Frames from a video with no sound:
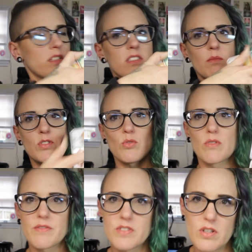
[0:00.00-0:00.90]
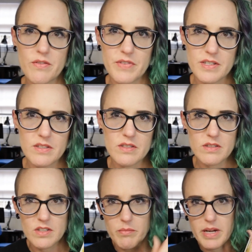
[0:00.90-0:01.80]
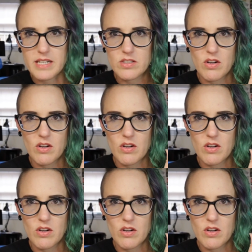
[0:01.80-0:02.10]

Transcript: some sort of surface to mix